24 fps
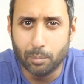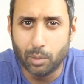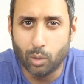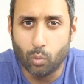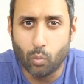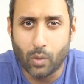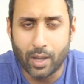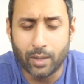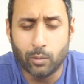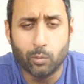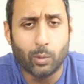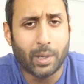But
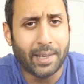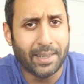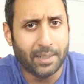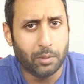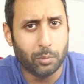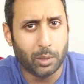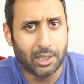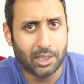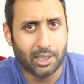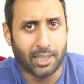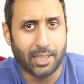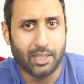one way in
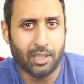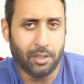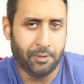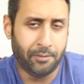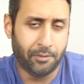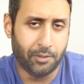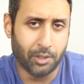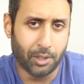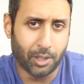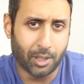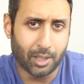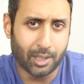which they
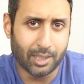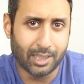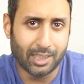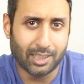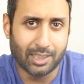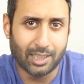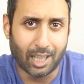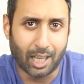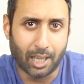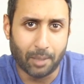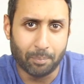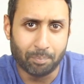differ
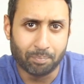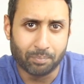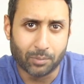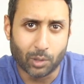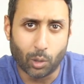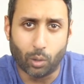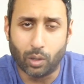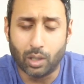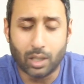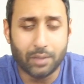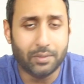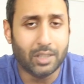is that
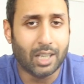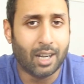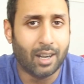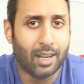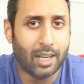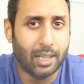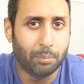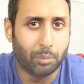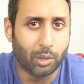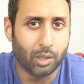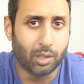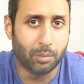all of the
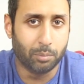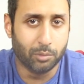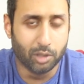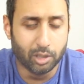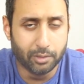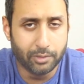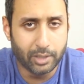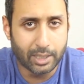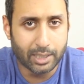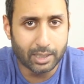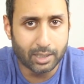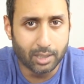Harry Potter
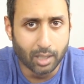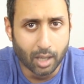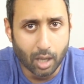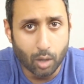movies